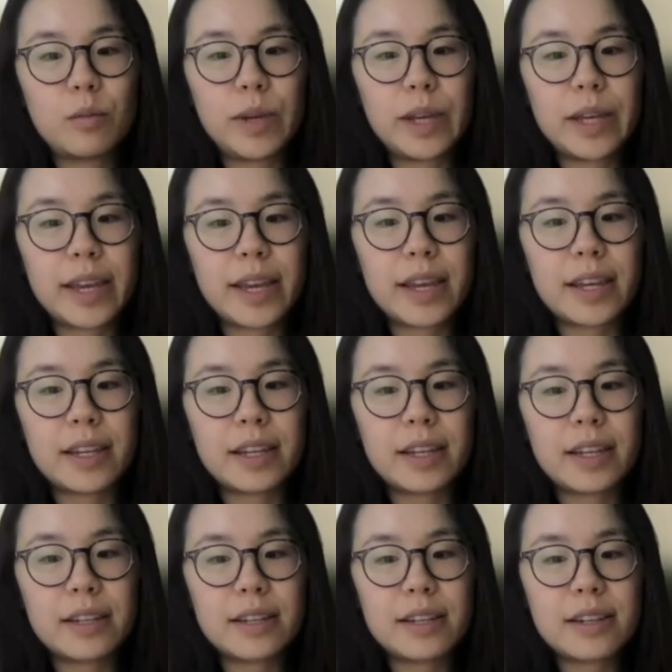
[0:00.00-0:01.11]
can
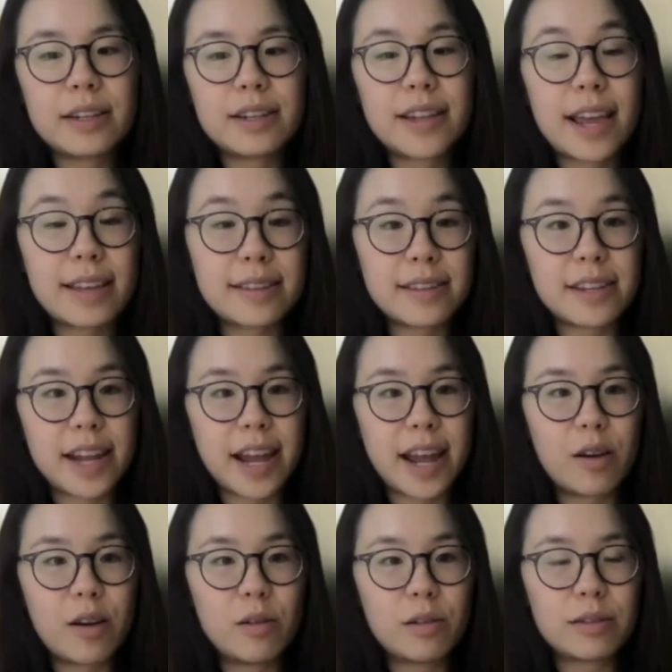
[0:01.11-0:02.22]
test it
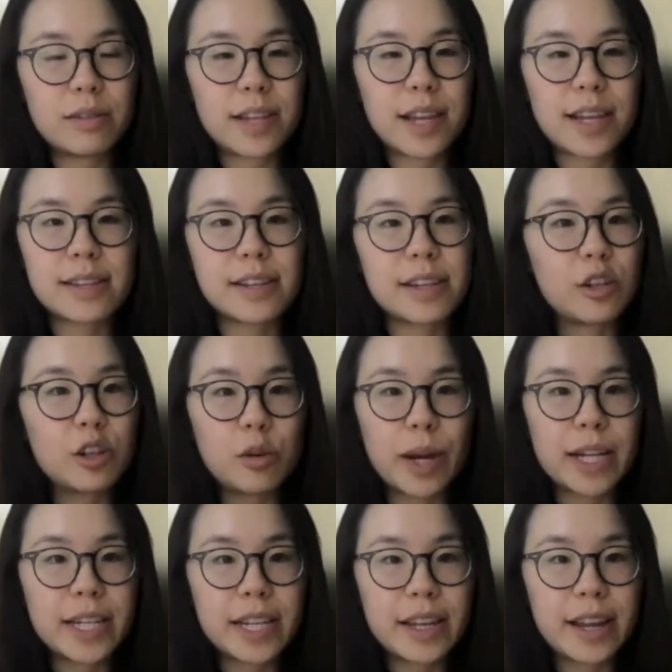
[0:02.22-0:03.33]
out, test a new
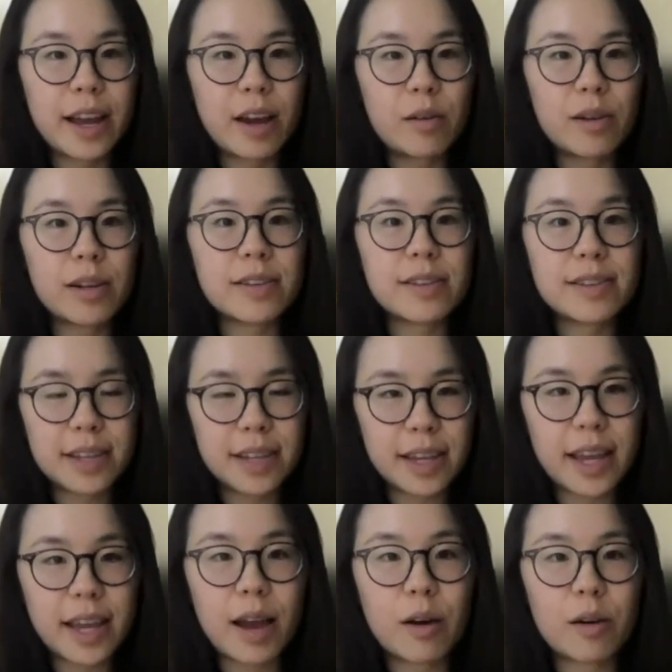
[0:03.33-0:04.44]
idea out, and see
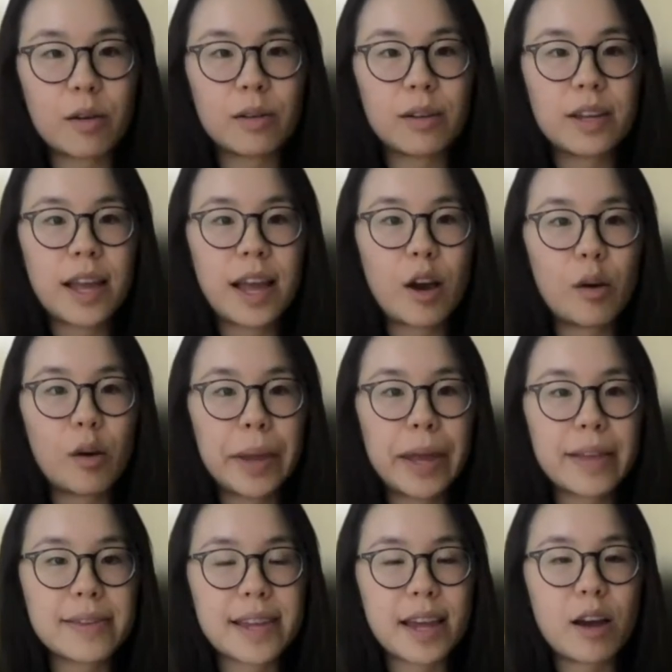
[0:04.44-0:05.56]
how it
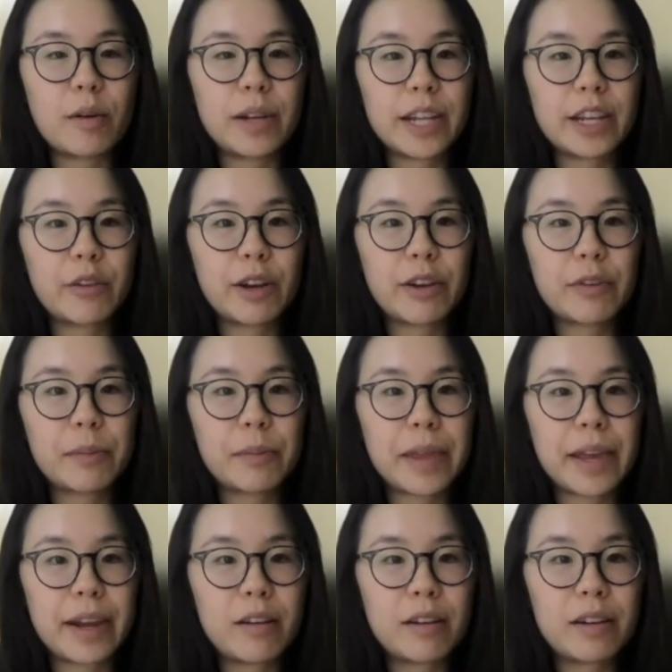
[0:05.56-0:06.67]
pans out, and iterate from
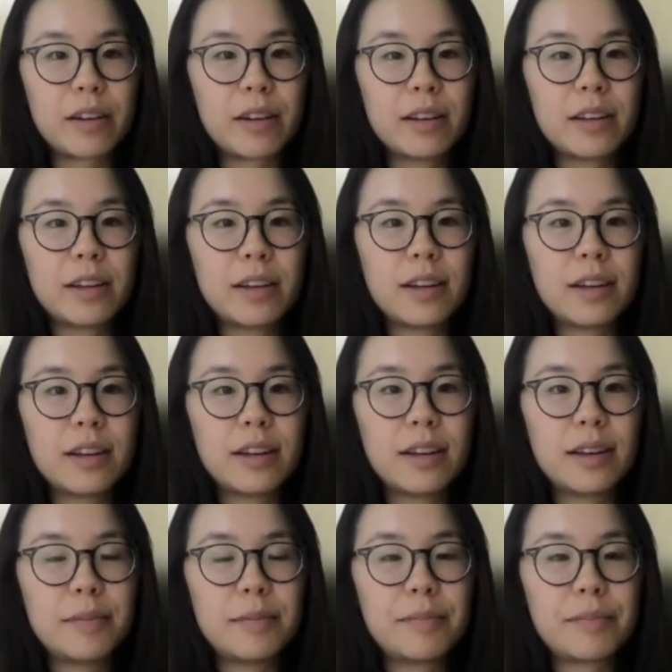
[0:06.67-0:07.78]
there,
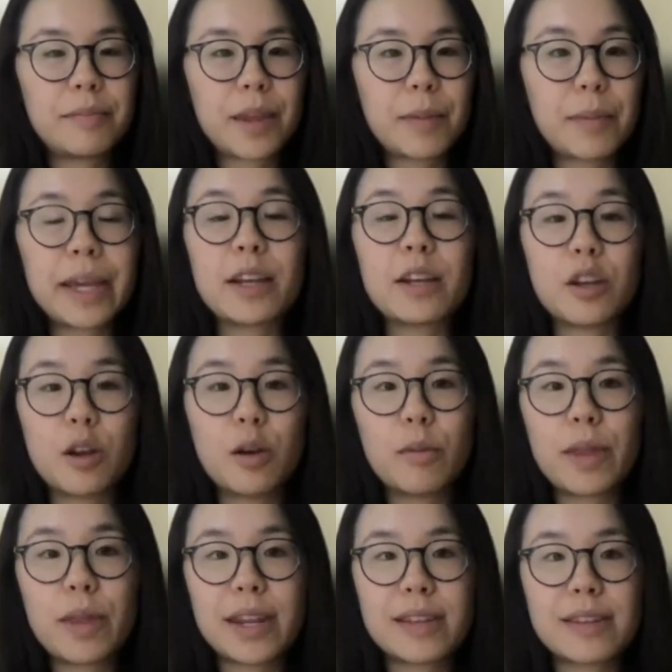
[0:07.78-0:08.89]
and make it known
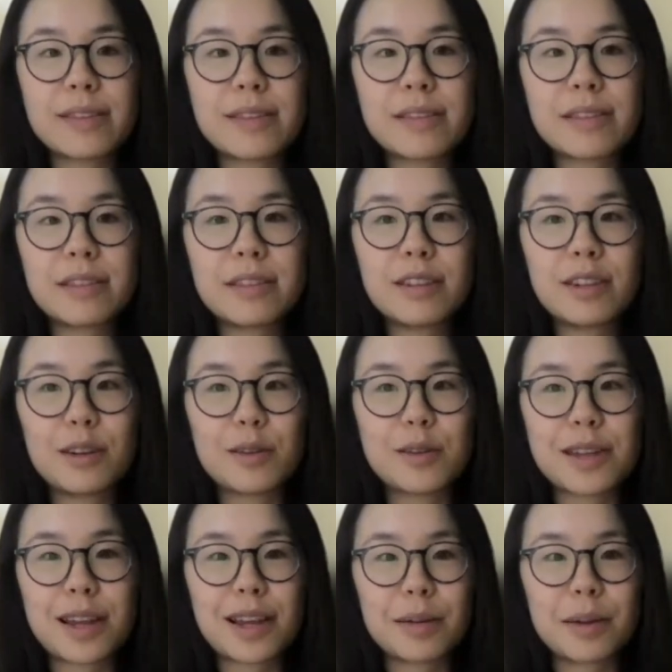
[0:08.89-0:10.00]
that it's
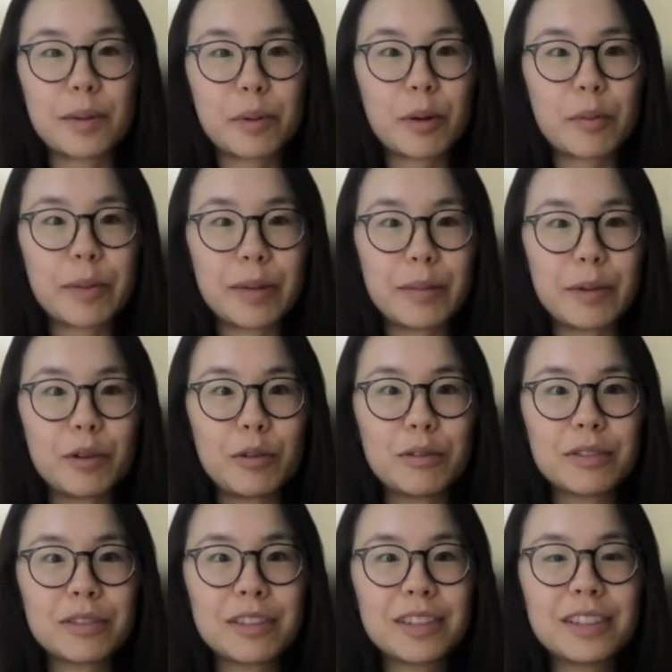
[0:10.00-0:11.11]
not going to be a permanent move.
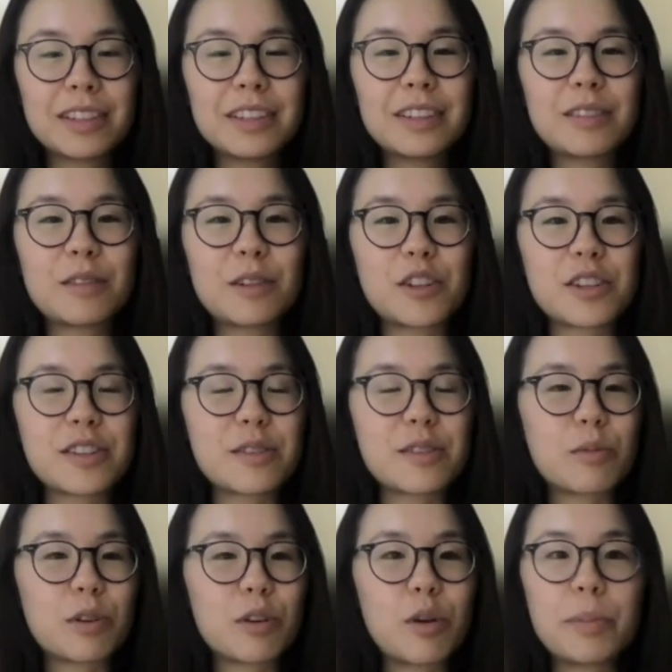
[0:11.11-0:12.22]

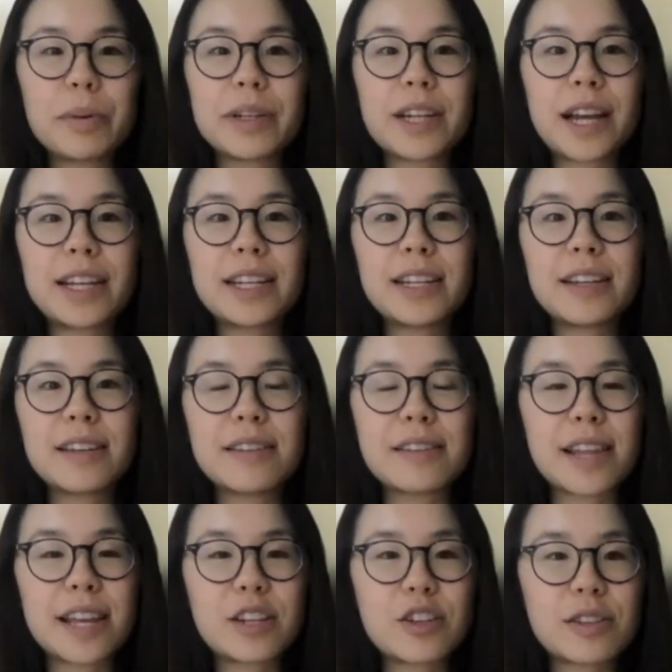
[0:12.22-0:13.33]
We're open to ideas, and
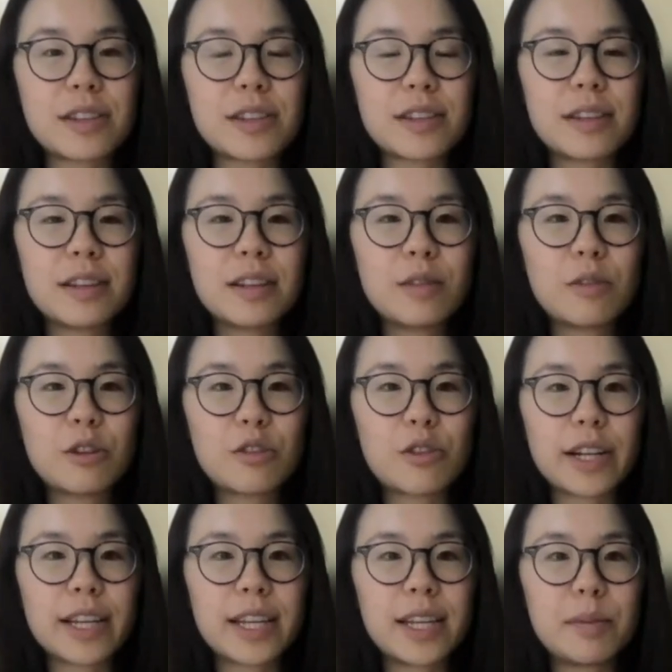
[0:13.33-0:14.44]
that's just we're
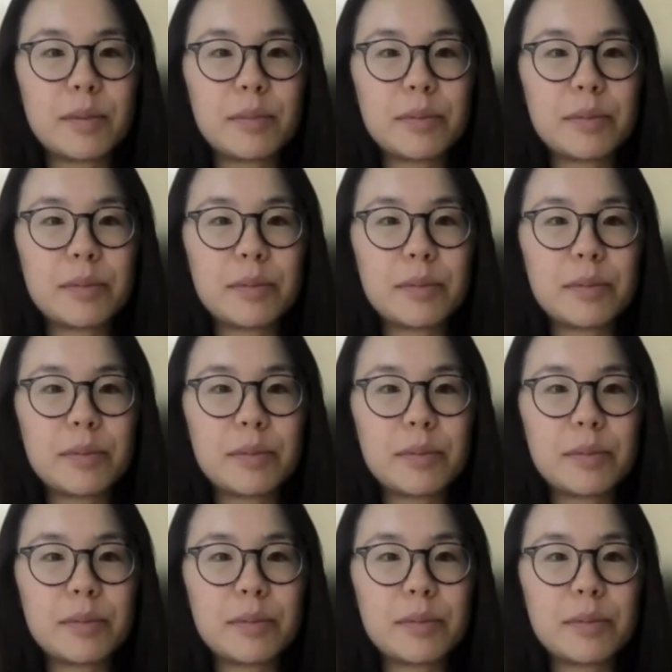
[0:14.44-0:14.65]
trying to keep